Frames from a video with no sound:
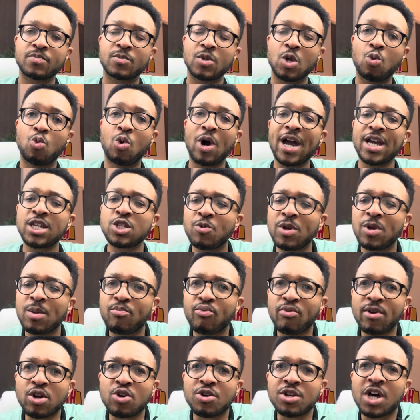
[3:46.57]
Why do we
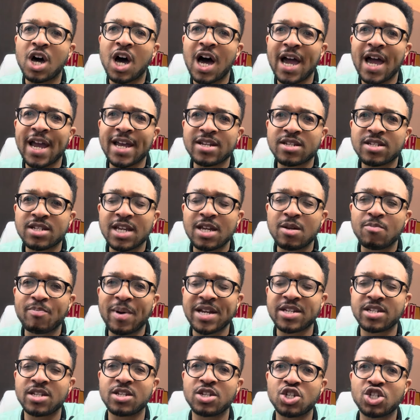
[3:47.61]
bring on height in
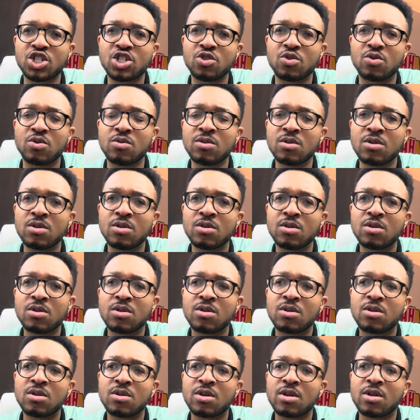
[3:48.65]
Badiashile
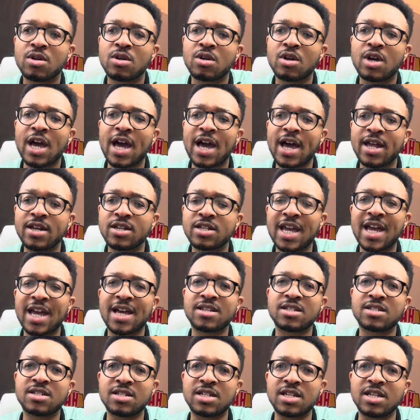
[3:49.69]
and
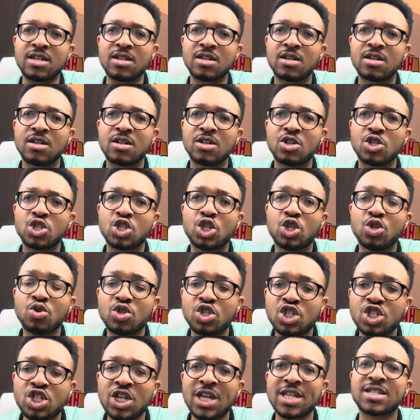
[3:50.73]
Cassidy to
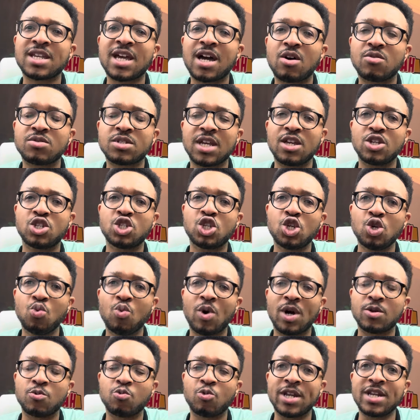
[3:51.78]
shithouse a
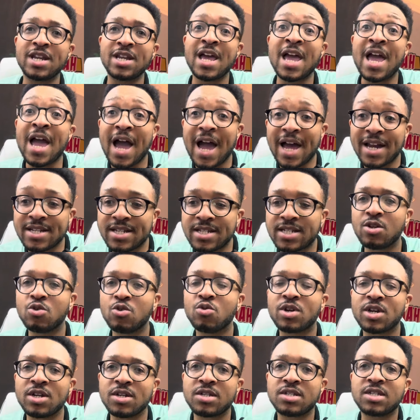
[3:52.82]
2-1 win and still
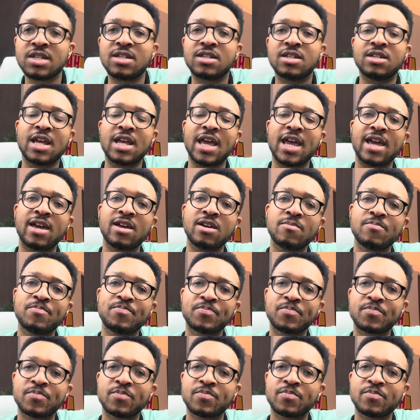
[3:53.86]
concede in the air?
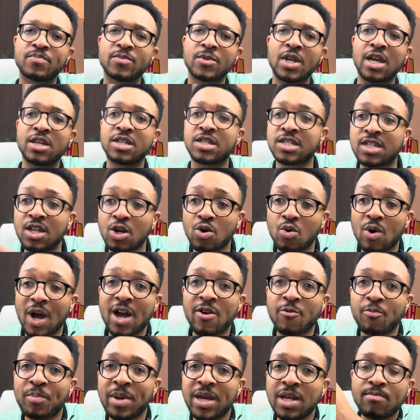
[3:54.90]
Still have
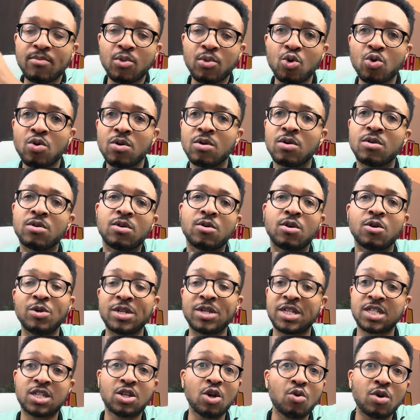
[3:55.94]
pinball? We
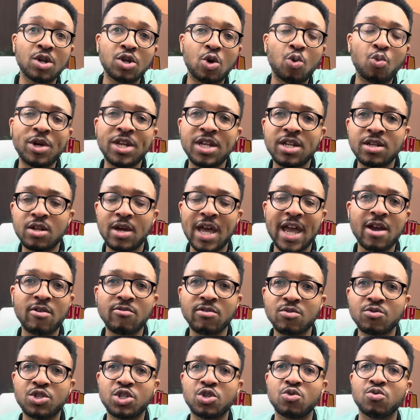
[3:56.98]
still are not winning the
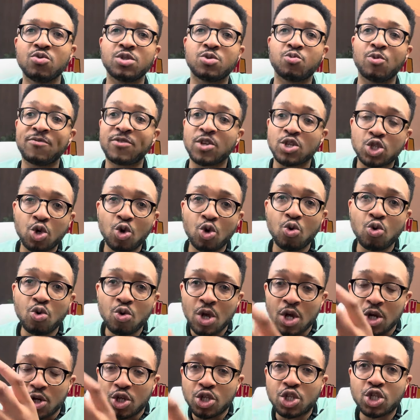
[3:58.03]
aerial duels. With
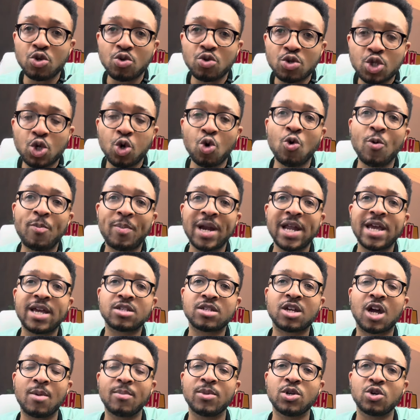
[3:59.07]
the two tall players
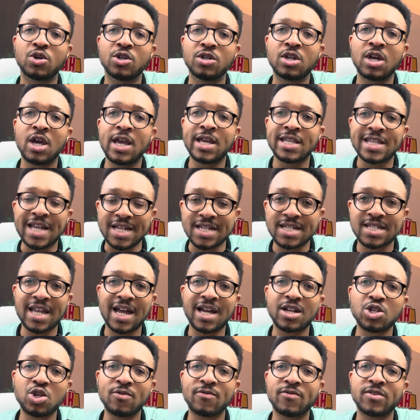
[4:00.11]
coming on that
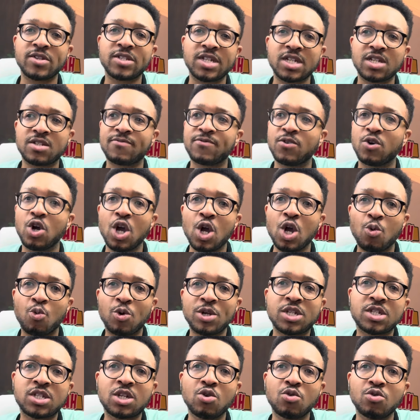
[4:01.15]
stand over 6 foot, we're
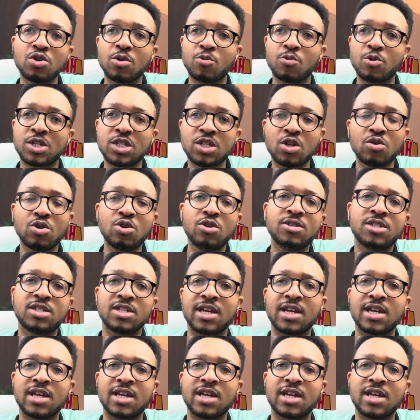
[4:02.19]
still losing